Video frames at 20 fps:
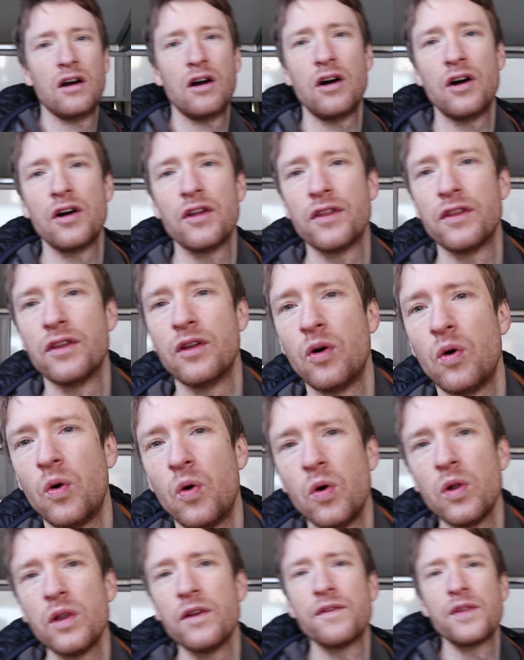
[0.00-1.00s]
on
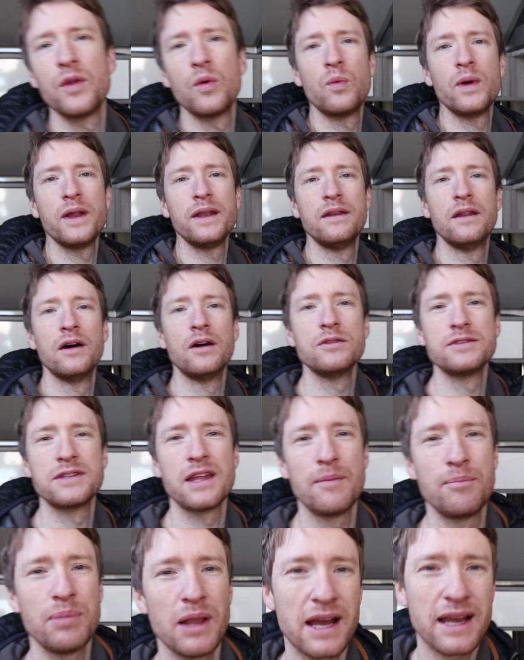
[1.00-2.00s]
all of the windows,
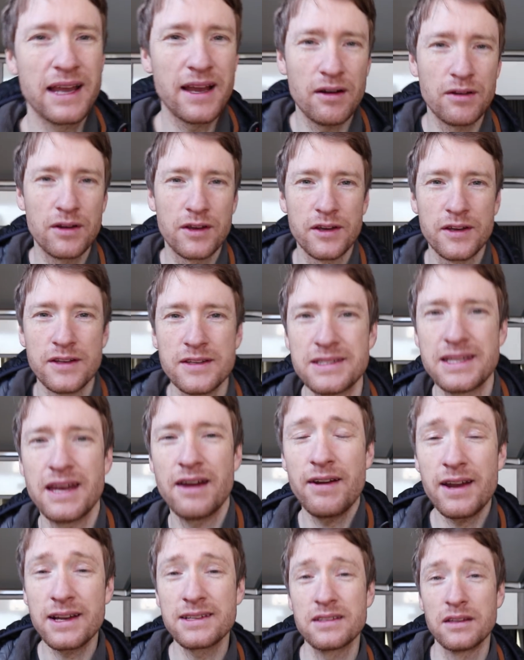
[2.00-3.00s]
they're blackout curtains,
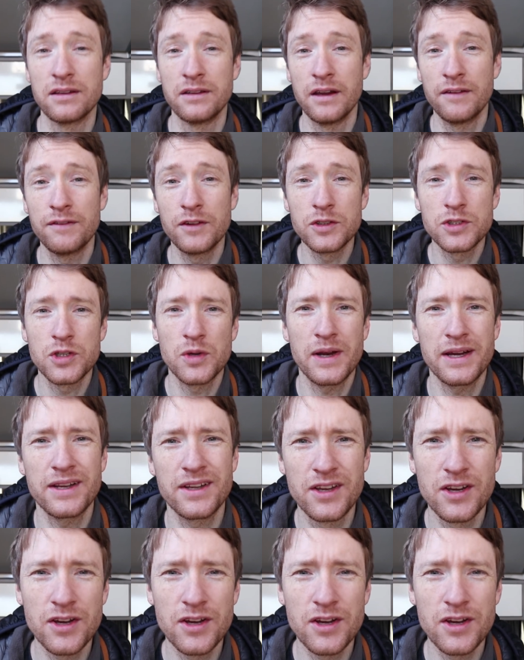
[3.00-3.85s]
they're excellent. I've also had a